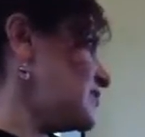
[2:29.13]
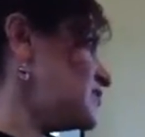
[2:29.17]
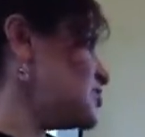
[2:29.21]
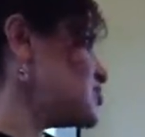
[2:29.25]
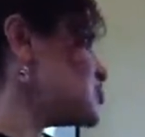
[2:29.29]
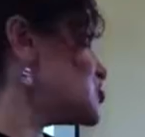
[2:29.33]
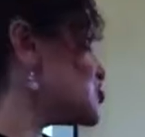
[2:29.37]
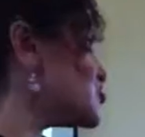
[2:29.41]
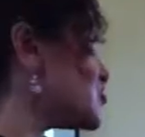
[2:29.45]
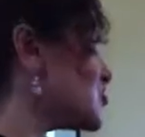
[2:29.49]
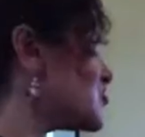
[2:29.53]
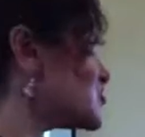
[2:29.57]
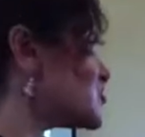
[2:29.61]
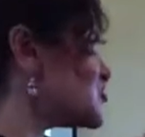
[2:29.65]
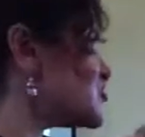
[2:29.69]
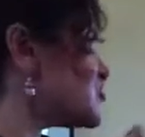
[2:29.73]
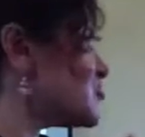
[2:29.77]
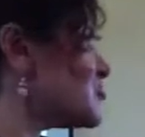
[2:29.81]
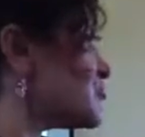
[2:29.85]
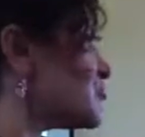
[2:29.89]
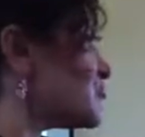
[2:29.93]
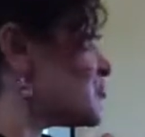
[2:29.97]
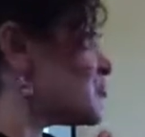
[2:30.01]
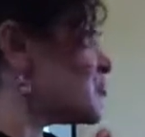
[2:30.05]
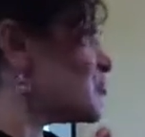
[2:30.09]
which is
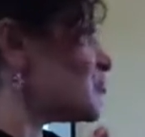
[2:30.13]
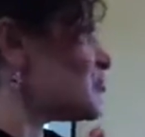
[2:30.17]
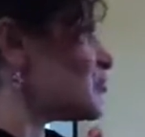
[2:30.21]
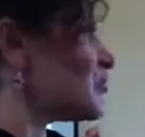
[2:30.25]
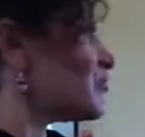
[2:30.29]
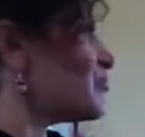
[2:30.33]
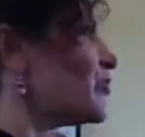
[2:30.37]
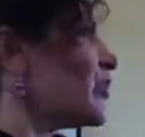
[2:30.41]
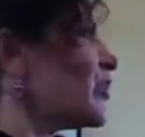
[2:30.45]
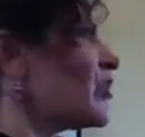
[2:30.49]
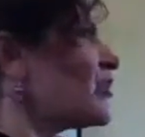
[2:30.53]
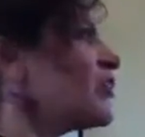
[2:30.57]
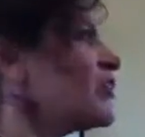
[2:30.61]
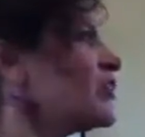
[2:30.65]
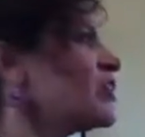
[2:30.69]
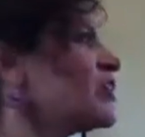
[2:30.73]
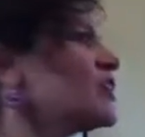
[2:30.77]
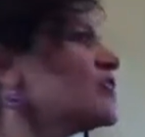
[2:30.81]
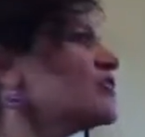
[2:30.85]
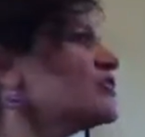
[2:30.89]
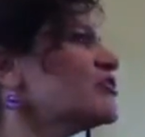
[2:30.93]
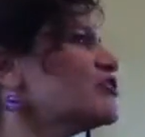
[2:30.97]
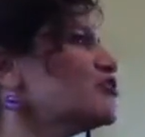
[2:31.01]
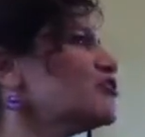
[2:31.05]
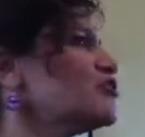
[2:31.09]
also
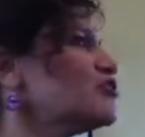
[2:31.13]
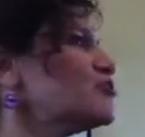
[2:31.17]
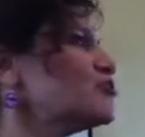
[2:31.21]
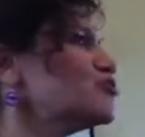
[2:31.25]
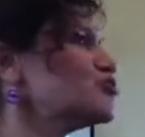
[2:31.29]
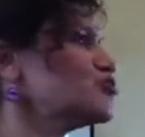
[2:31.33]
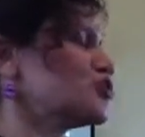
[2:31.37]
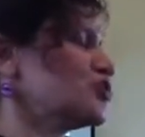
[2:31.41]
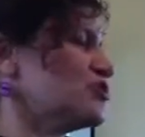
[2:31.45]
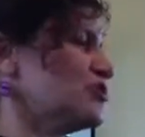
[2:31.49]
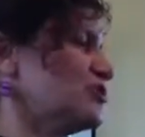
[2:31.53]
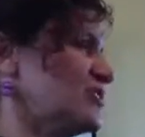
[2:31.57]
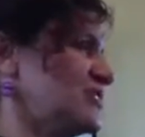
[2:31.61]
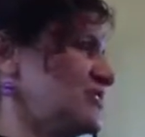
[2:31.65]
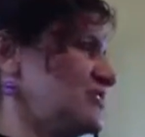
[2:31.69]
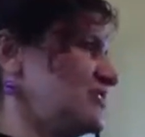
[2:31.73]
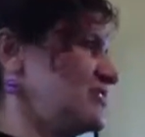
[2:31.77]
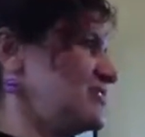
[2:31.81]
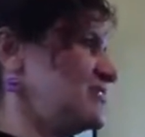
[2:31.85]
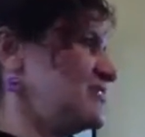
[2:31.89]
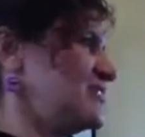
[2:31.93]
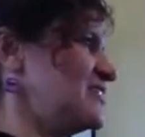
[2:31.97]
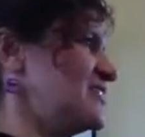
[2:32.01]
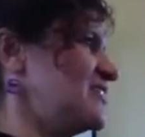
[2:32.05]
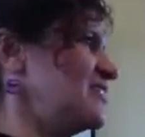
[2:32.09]
very unusual
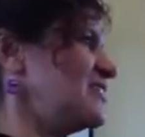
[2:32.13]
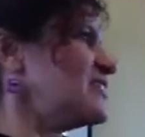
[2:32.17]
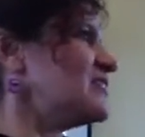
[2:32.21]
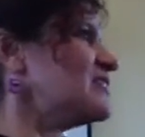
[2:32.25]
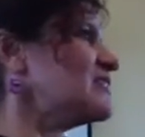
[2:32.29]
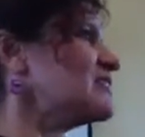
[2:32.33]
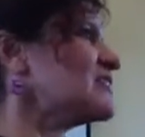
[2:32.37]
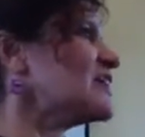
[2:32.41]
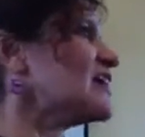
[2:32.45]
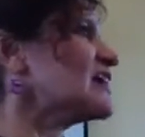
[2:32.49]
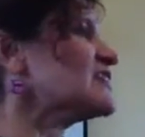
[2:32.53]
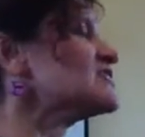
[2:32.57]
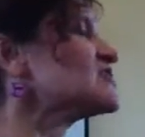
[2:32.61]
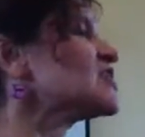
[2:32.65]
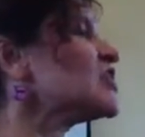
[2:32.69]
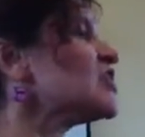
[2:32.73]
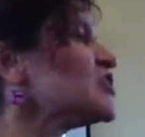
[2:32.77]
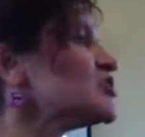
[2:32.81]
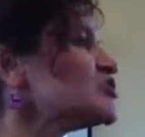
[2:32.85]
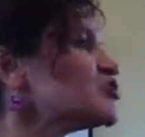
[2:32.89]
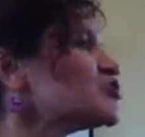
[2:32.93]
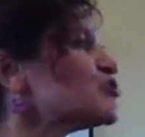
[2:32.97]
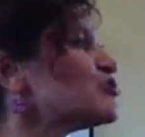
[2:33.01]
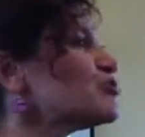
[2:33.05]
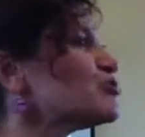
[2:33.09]
in that.
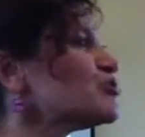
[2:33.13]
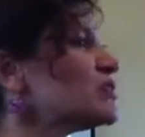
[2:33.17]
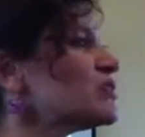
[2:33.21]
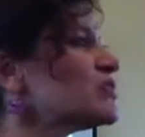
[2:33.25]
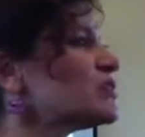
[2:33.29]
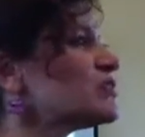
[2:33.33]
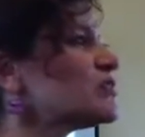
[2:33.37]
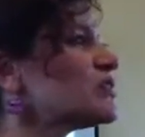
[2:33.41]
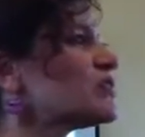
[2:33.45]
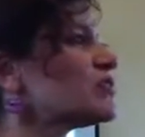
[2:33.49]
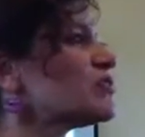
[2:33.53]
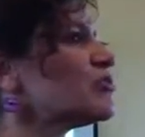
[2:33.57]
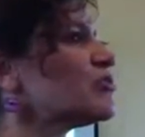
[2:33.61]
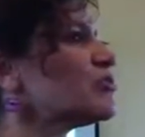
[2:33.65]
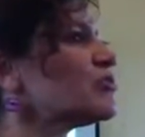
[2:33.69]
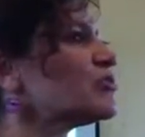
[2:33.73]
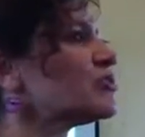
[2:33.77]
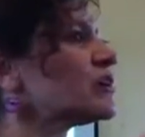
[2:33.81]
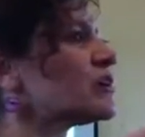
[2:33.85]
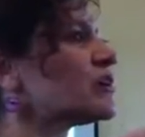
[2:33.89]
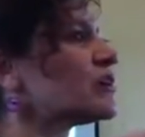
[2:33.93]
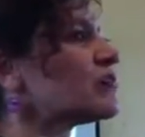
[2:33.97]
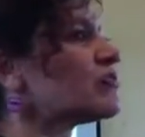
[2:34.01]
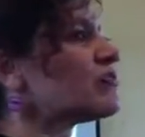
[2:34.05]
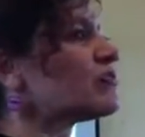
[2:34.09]
So
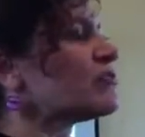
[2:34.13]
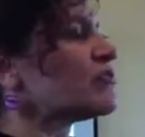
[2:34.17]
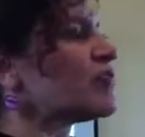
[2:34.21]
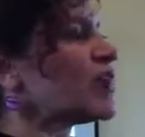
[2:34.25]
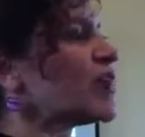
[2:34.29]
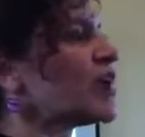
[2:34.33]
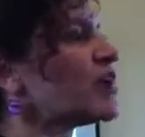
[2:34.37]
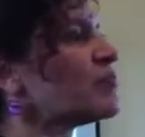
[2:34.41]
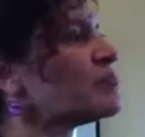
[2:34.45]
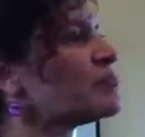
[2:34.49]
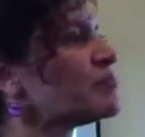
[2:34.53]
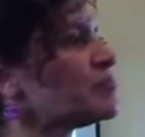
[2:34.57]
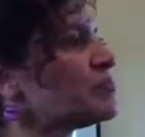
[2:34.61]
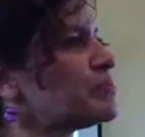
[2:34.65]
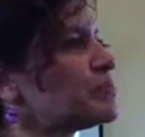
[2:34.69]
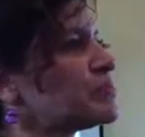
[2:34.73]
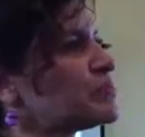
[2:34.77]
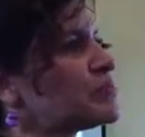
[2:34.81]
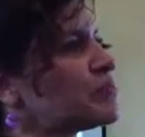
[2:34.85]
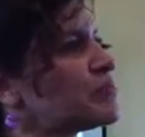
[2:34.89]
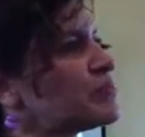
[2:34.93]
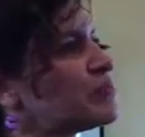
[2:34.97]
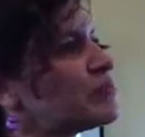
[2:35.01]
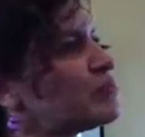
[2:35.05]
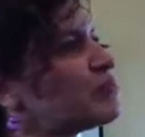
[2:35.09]
the rape
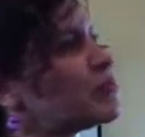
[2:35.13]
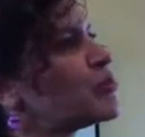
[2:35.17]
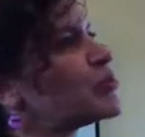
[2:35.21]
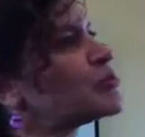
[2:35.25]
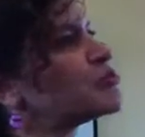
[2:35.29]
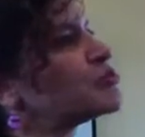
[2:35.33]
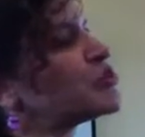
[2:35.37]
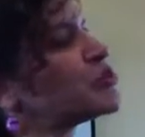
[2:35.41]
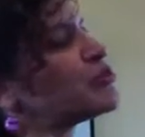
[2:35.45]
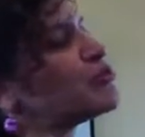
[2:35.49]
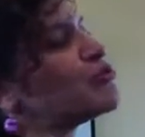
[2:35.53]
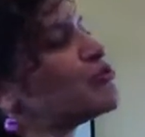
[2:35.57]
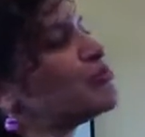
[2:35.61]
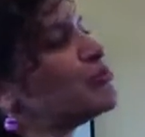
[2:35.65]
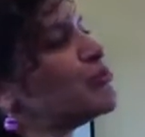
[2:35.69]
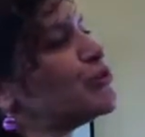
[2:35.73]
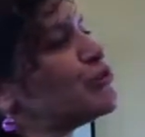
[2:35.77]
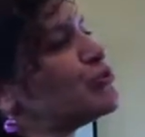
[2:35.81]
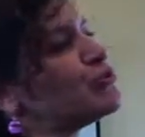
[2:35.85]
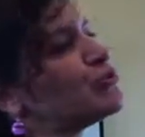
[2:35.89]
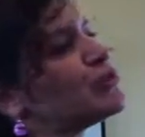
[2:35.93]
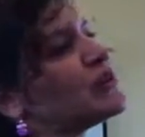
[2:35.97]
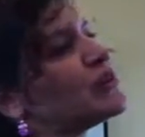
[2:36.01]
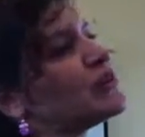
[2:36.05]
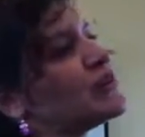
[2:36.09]
was a
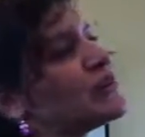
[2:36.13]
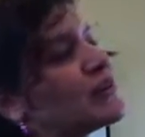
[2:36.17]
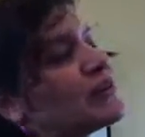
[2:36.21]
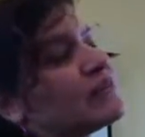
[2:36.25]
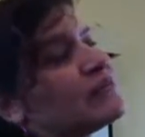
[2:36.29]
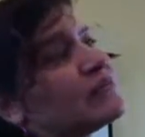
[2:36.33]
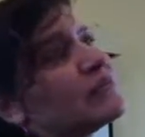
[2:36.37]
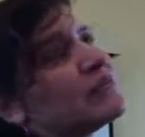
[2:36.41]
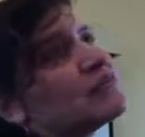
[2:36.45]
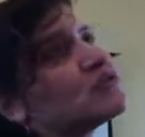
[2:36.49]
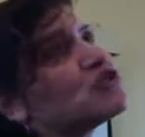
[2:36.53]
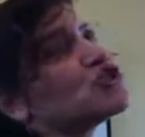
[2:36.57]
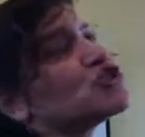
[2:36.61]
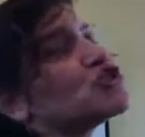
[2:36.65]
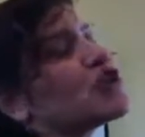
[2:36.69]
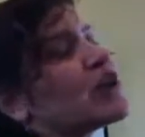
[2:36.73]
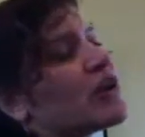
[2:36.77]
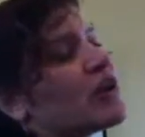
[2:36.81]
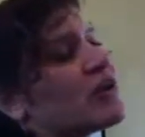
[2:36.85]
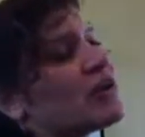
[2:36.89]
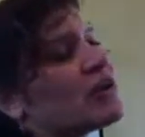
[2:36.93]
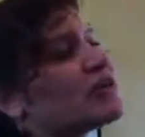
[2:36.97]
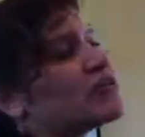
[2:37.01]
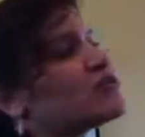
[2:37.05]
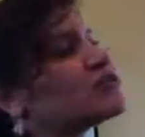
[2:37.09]
communally
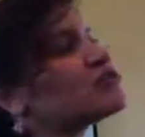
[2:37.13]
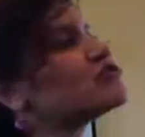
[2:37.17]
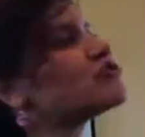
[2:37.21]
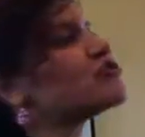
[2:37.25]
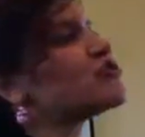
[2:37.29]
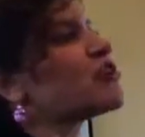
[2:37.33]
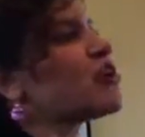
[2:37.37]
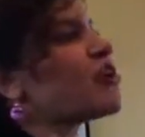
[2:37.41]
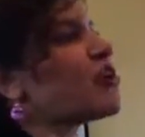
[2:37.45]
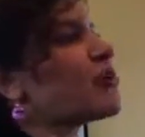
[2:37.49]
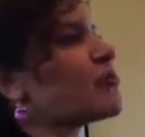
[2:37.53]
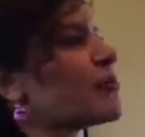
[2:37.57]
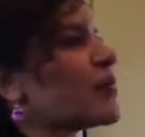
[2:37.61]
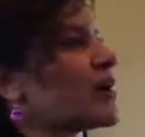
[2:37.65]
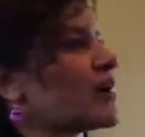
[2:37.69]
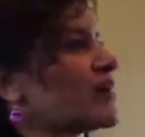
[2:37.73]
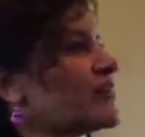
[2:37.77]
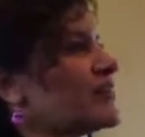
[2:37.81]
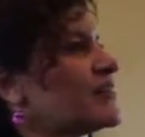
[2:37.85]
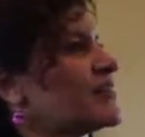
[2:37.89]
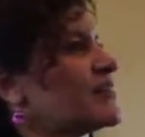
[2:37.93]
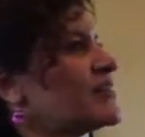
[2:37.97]
shared trauma.